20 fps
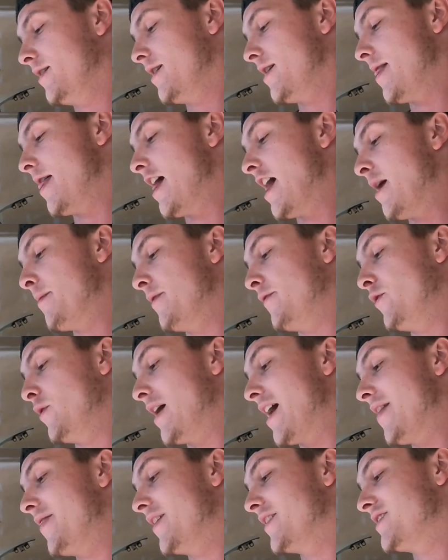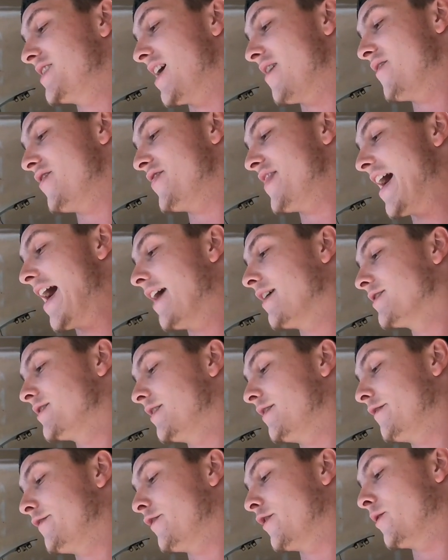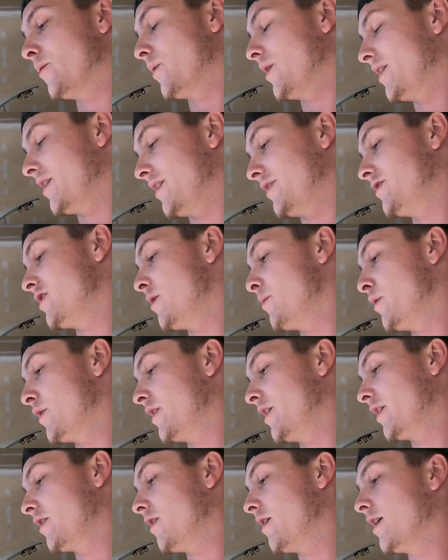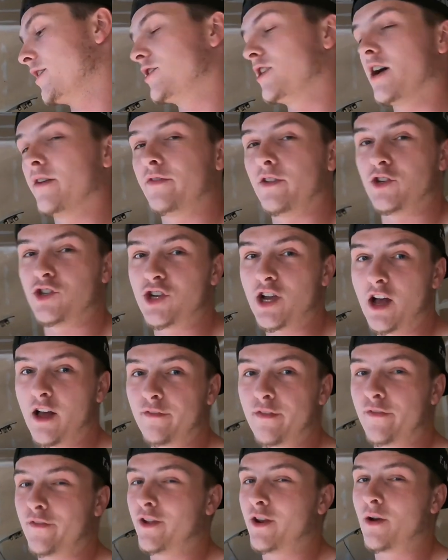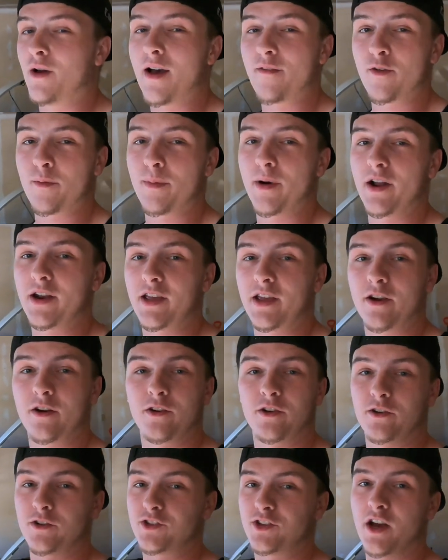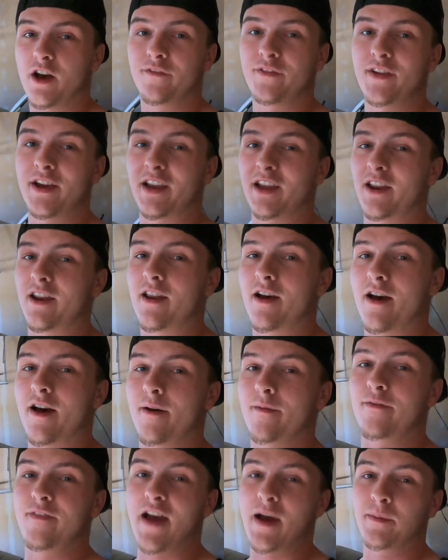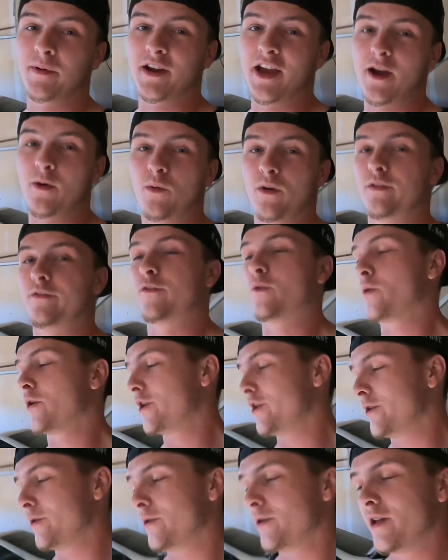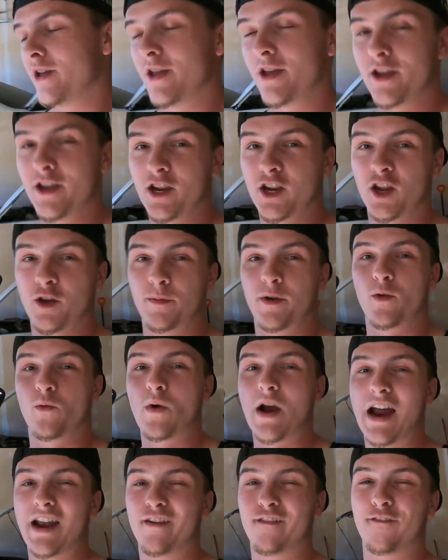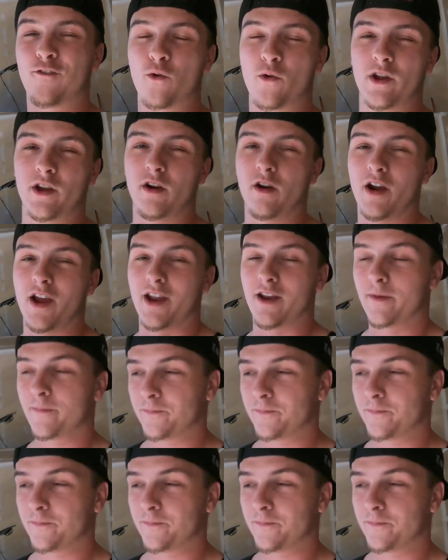If you add the 7,000 for what a turbo kit costs off the shelf, if you don't have a buddy or yourself that can fabricate one for you, you're gonna be right at 40 grand.